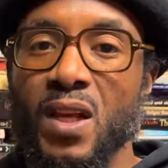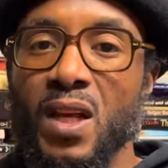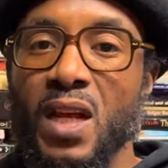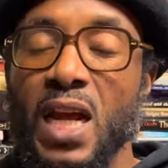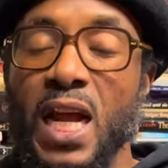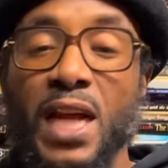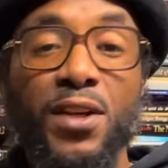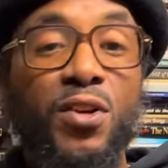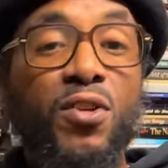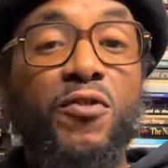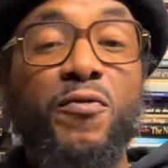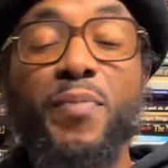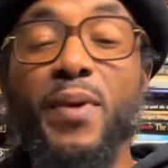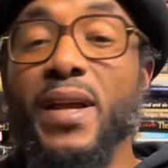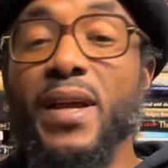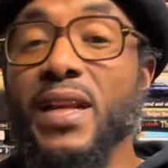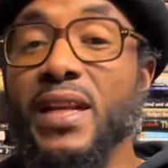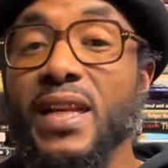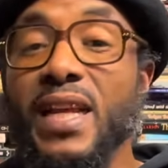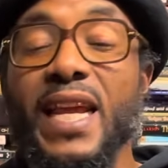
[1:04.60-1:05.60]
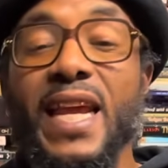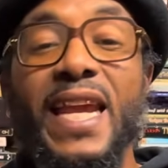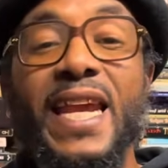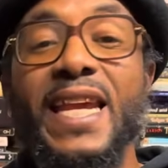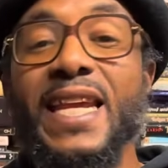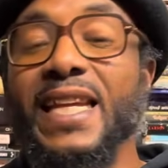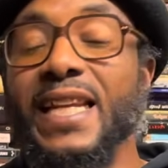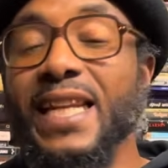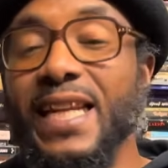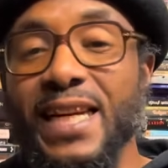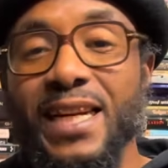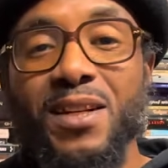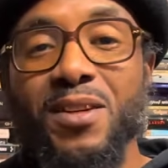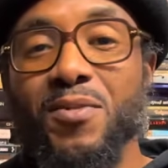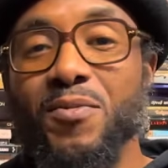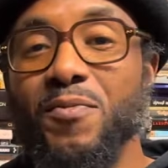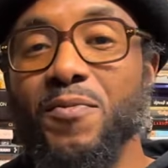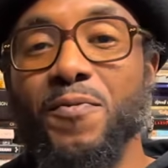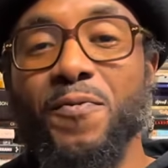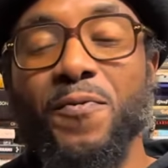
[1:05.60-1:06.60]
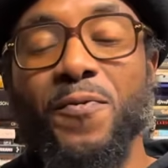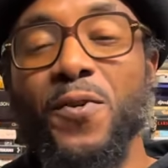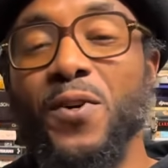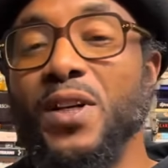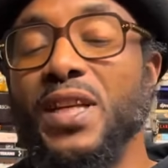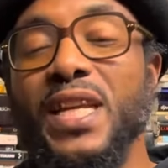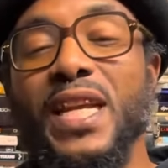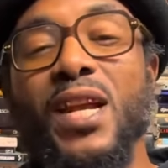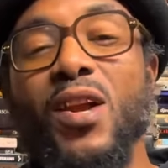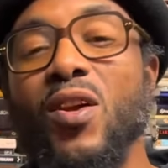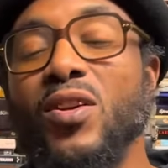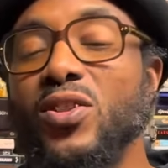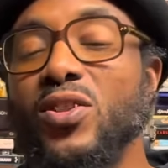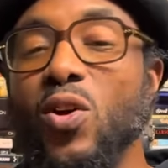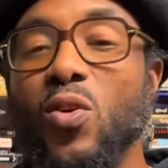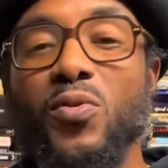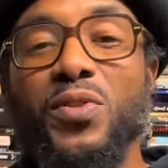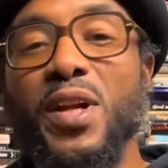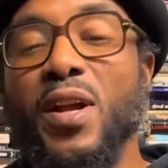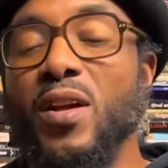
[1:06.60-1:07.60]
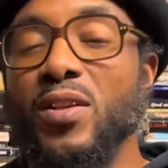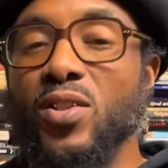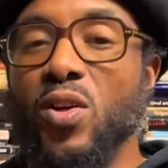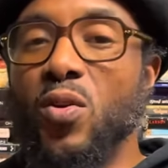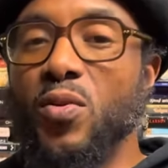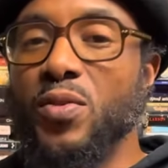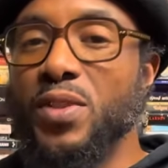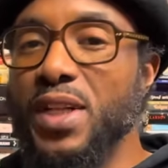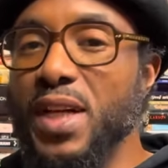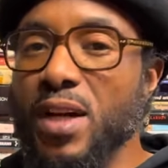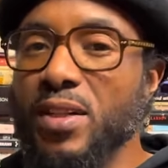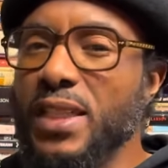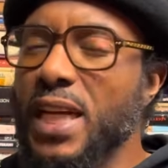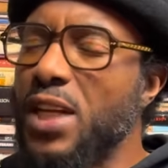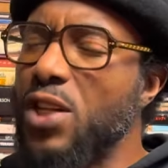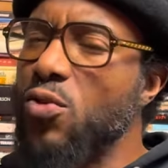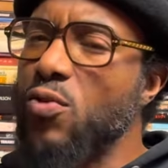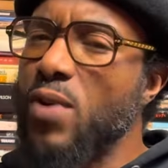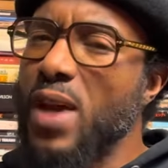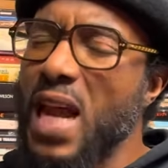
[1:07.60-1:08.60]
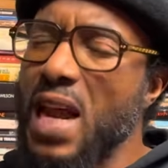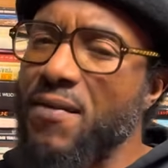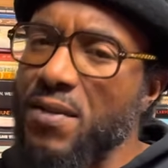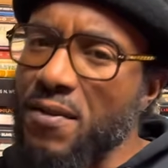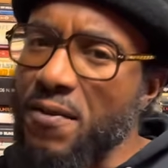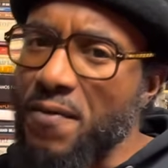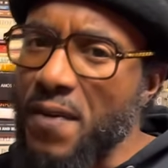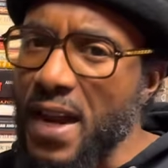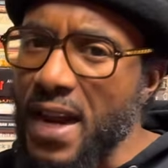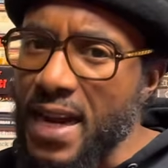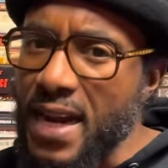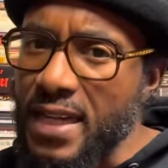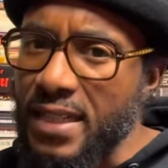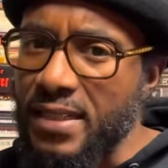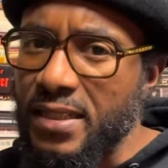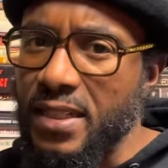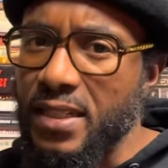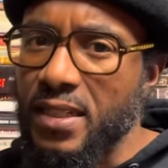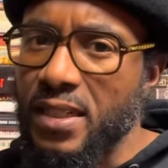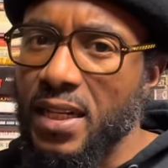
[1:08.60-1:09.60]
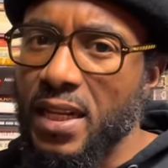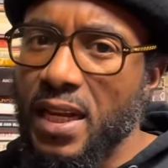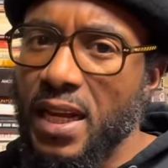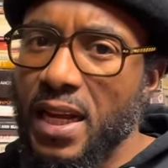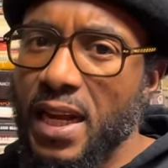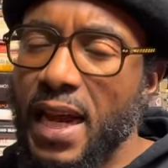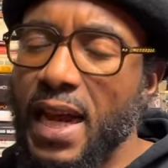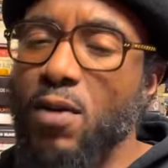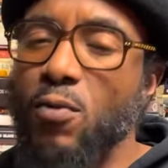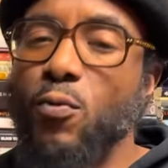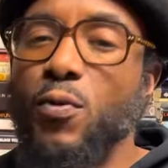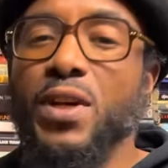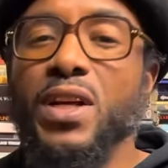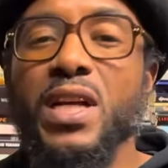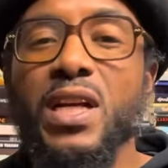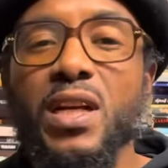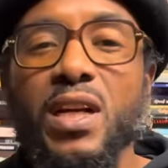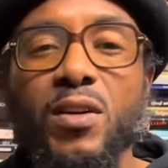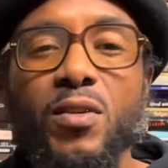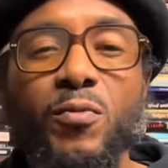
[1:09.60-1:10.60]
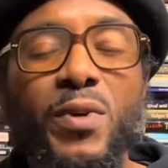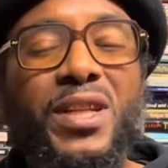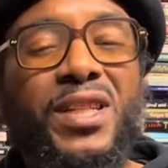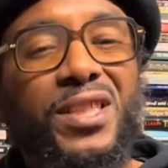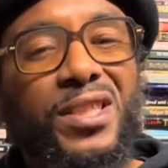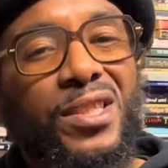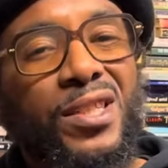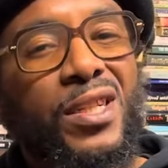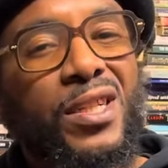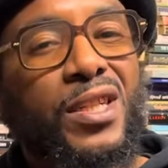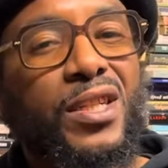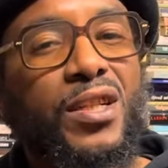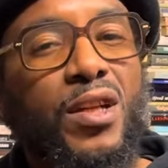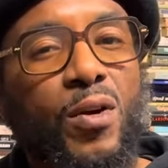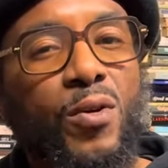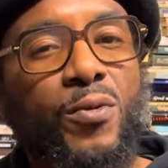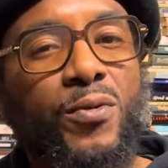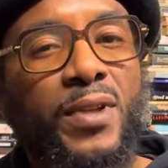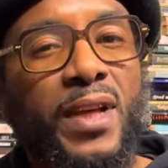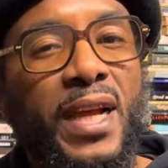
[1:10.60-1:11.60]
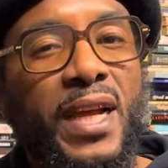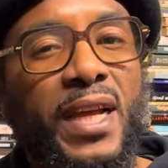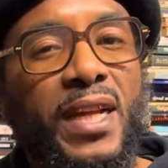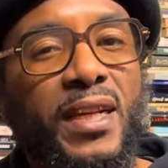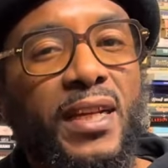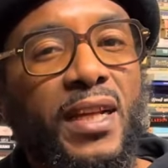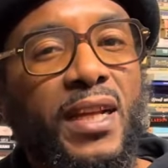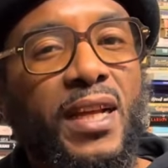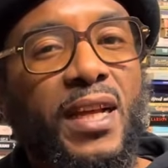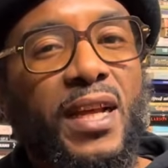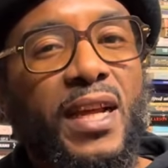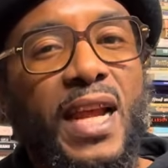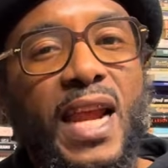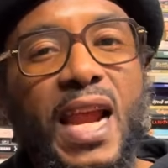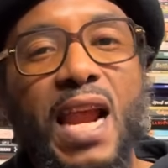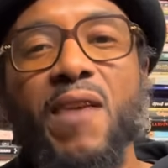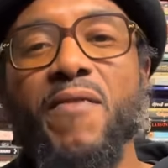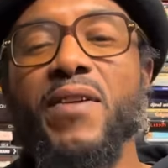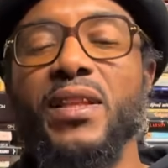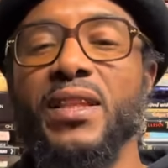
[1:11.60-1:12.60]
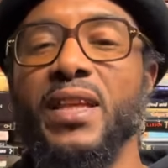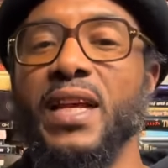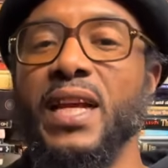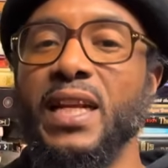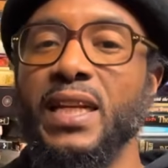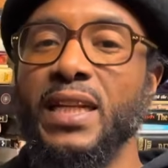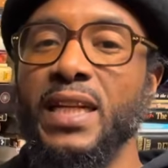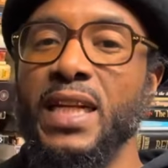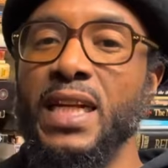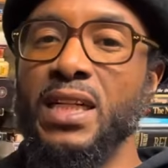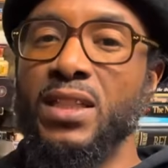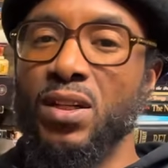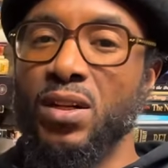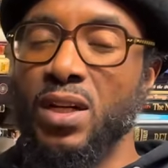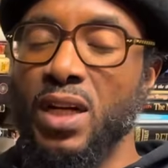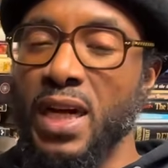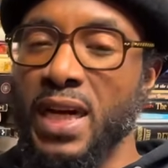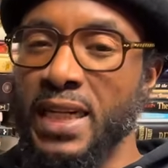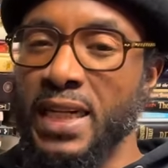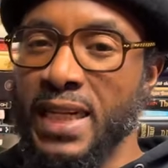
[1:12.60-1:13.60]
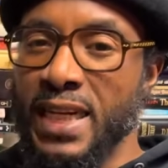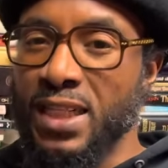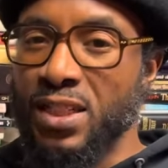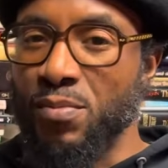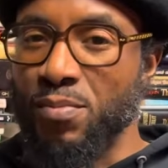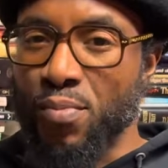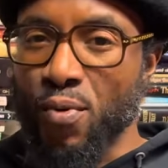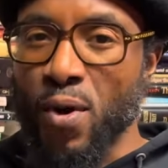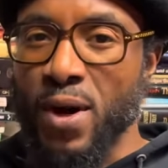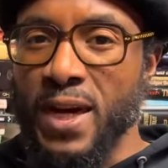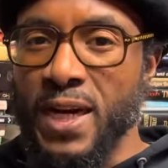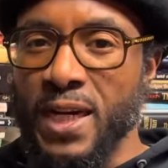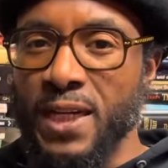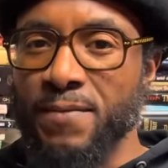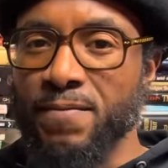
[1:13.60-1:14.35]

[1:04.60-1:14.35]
and you've been eating for years on years on years, and you haven't fasted. And we should know that everything needs a break.